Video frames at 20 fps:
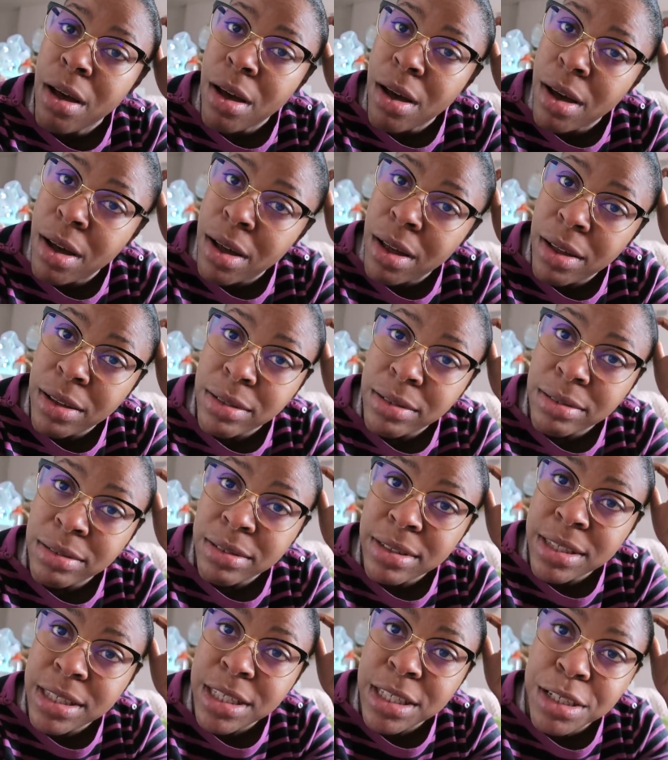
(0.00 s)
on
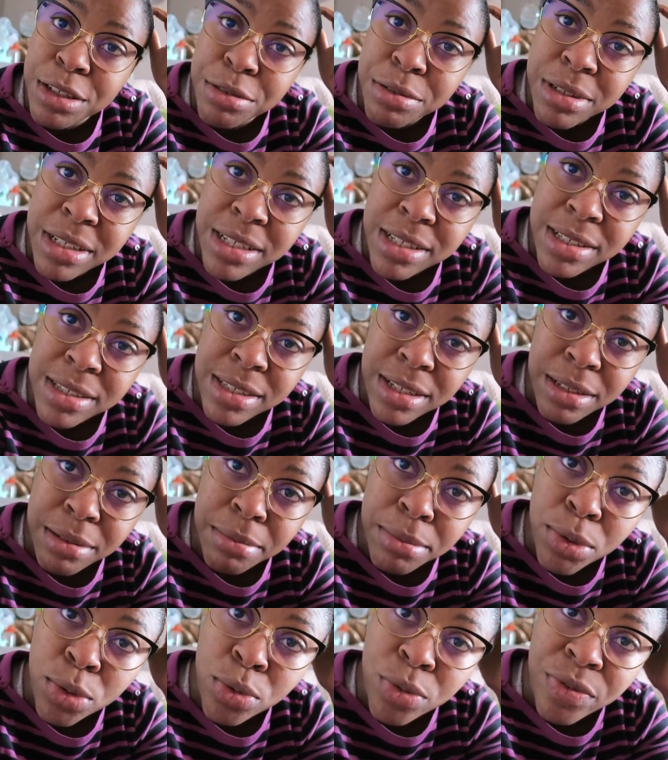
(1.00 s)
series and
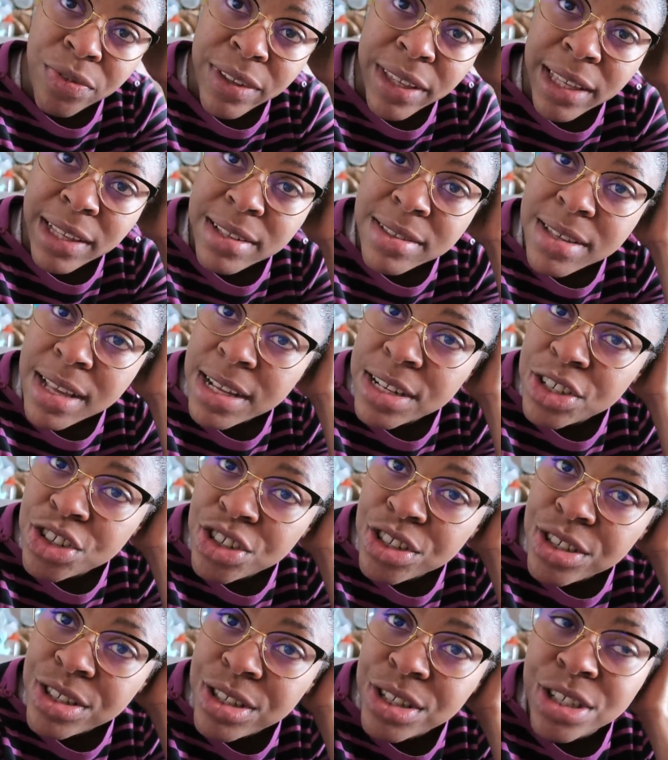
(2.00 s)
movies and
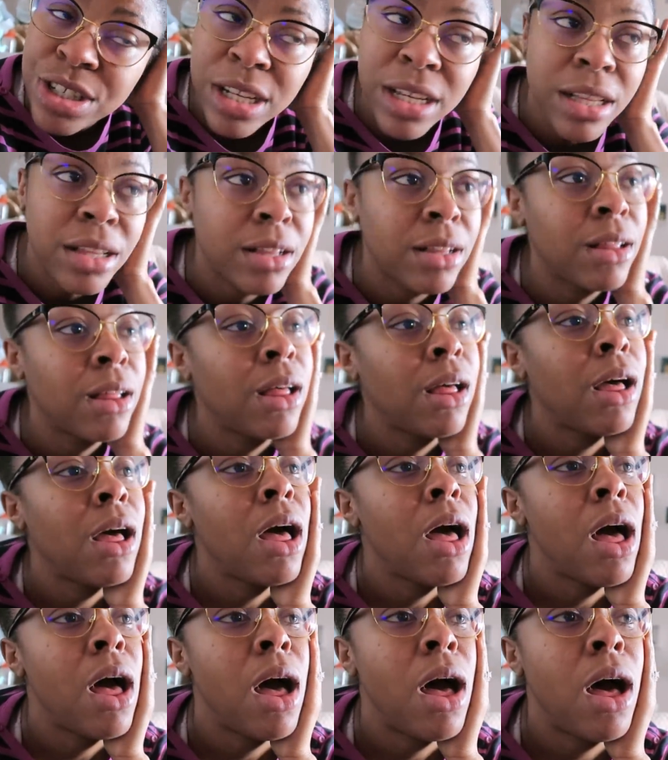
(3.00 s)
just chill.
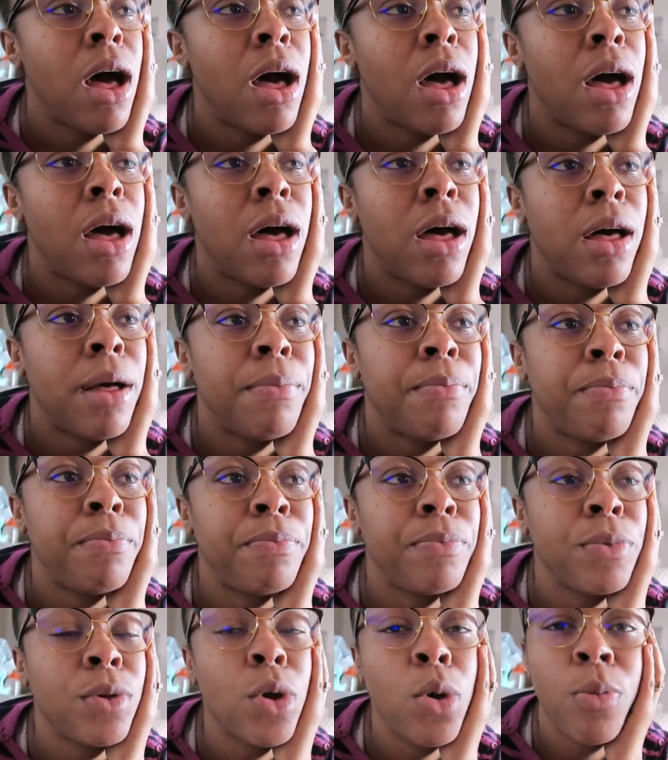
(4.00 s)

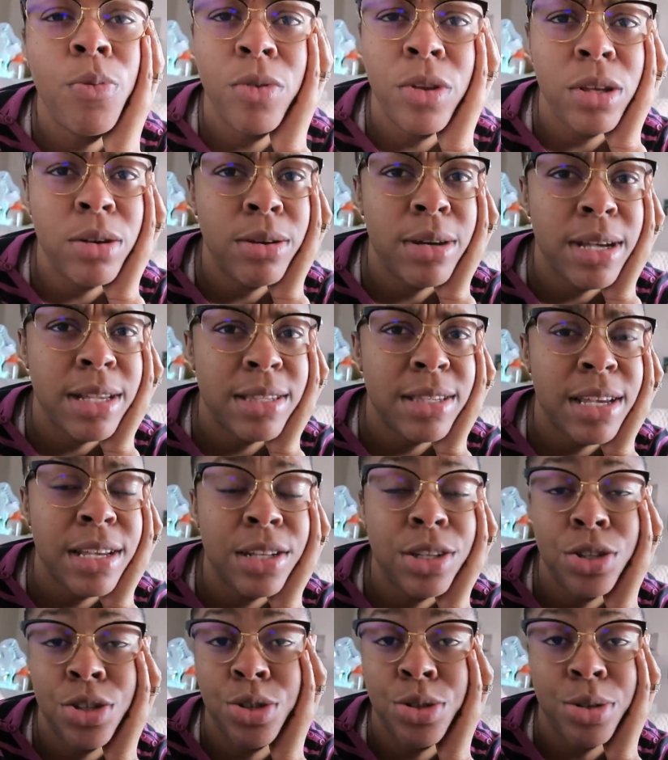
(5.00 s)
Hopefully you guys
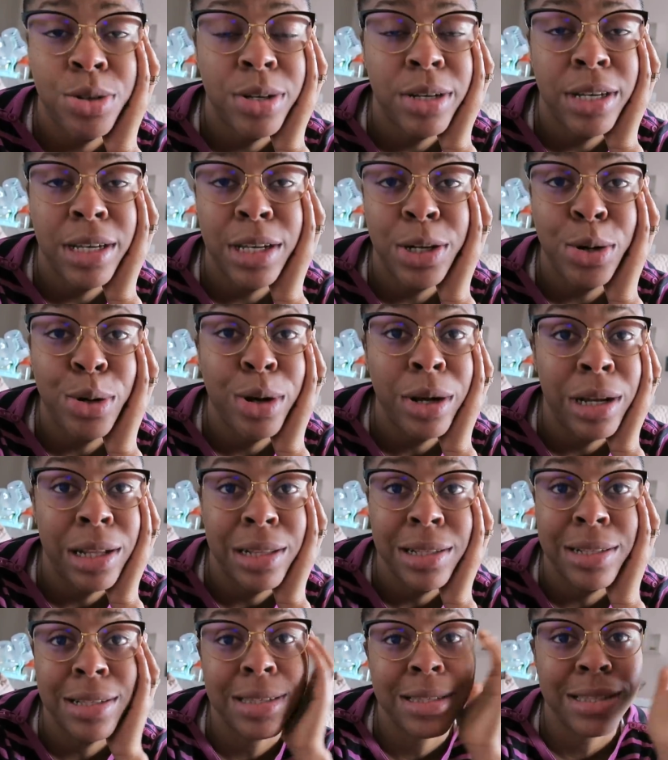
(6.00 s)
enjoy our
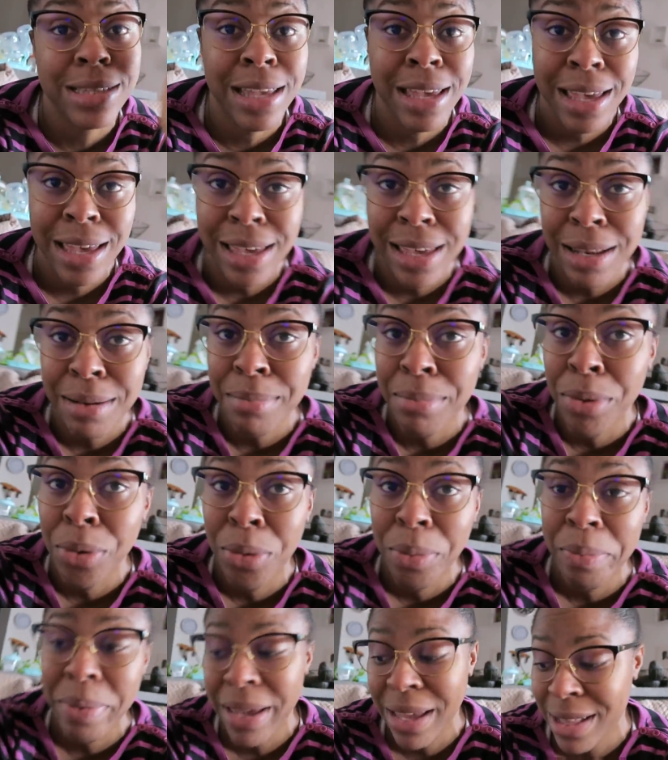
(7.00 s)
little stain
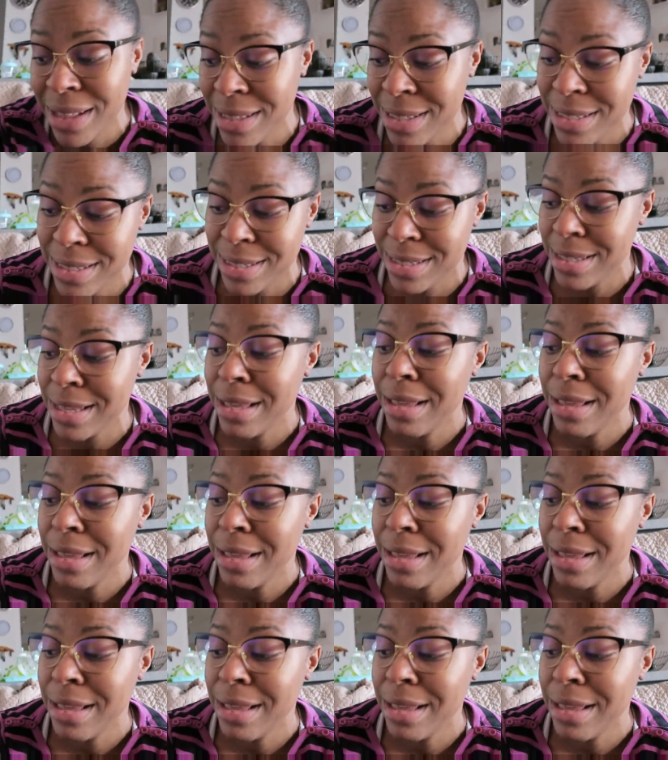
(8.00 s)
moments,